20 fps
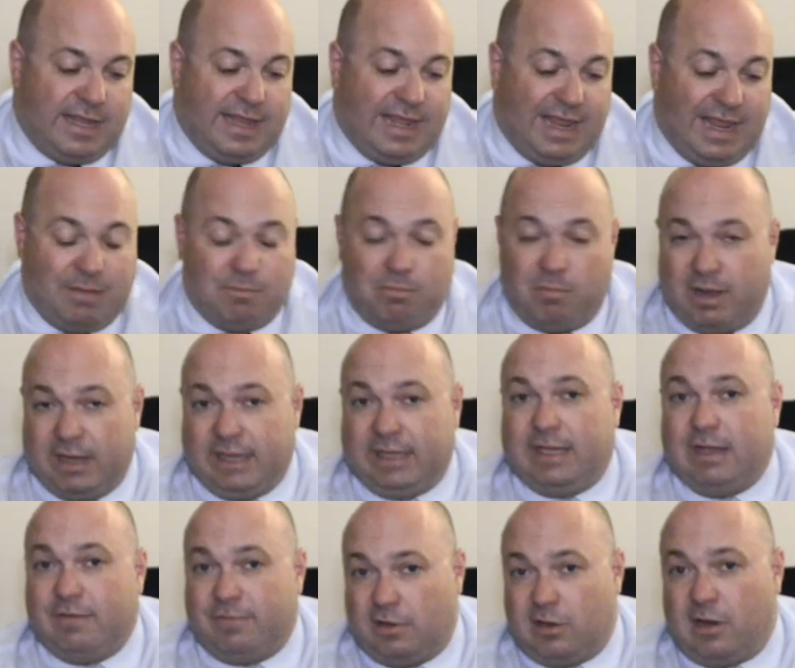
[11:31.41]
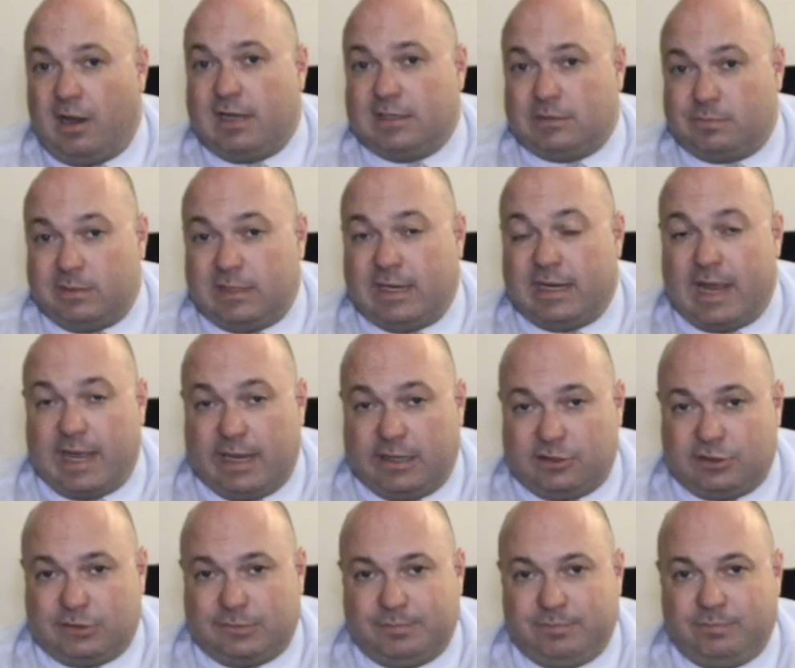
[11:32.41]
it might give your husband an
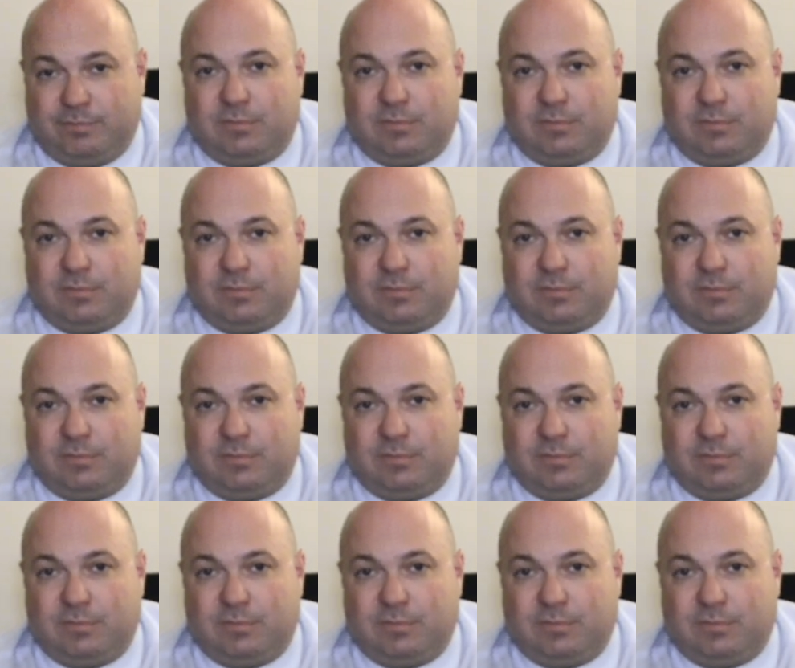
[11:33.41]
edge.